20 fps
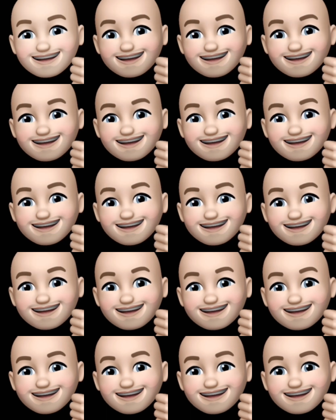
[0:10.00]

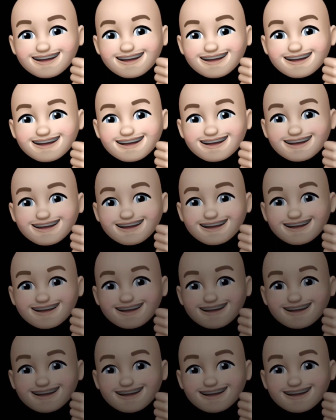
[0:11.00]
(no one is talking)